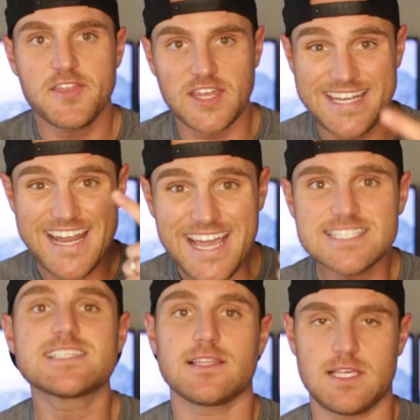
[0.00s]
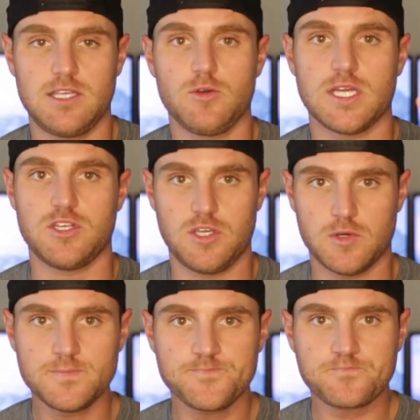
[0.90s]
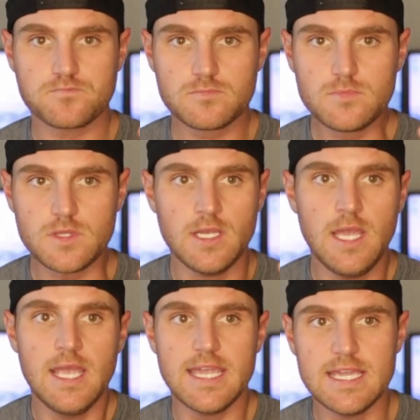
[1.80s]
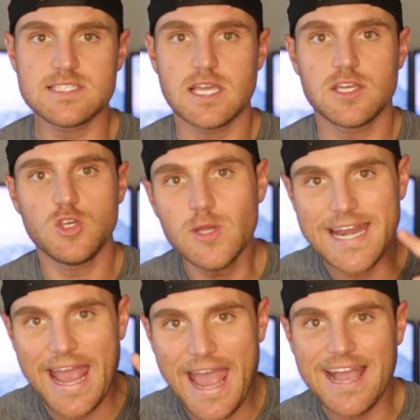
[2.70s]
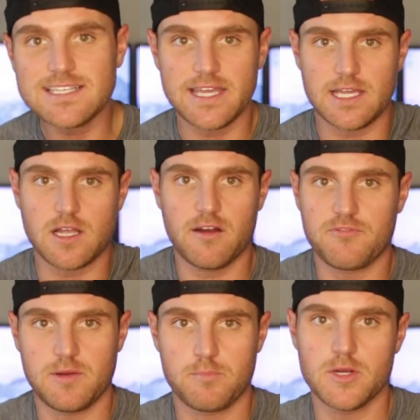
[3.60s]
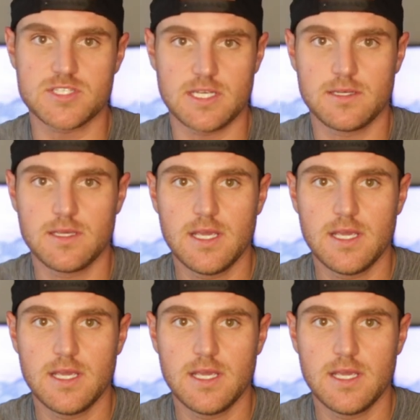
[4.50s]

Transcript: The next thing that you can do is you can act like a confident person.